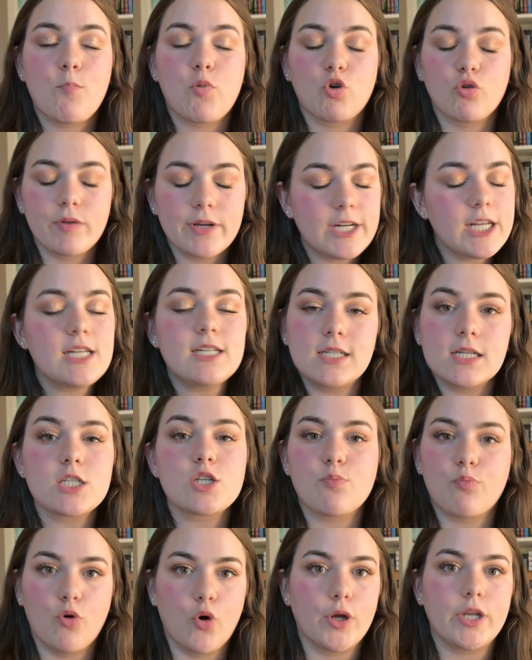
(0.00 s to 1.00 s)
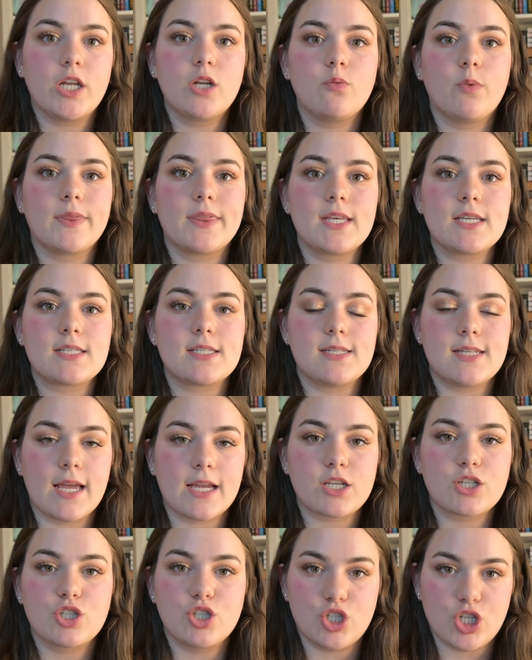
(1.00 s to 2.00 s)
pretty disappointed with this
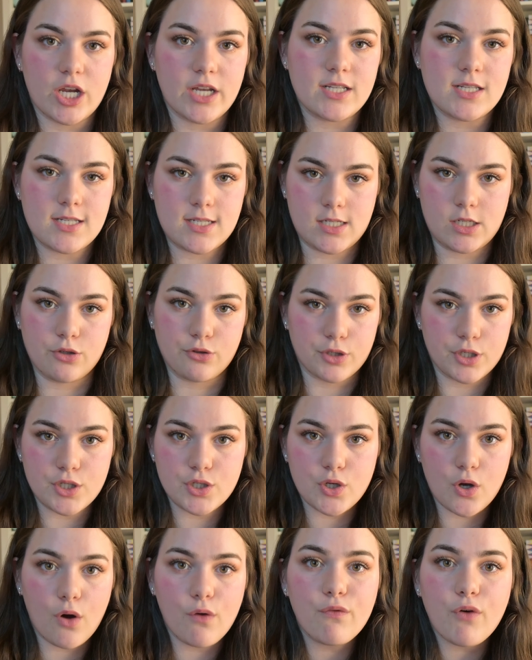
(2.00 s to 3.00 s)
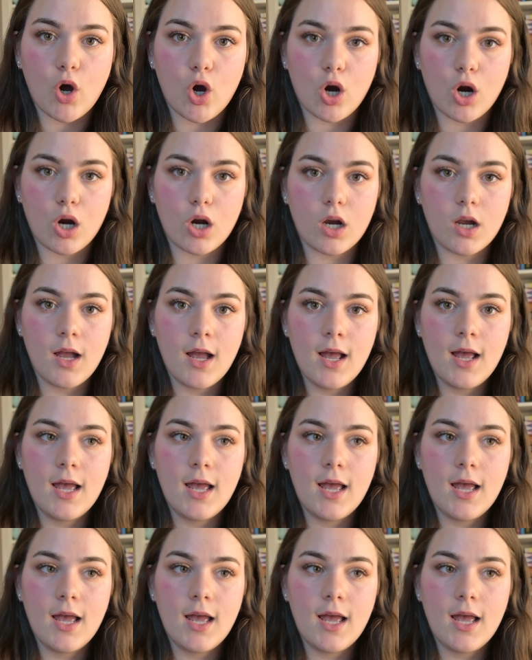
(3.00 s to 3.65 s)
next gen series so far.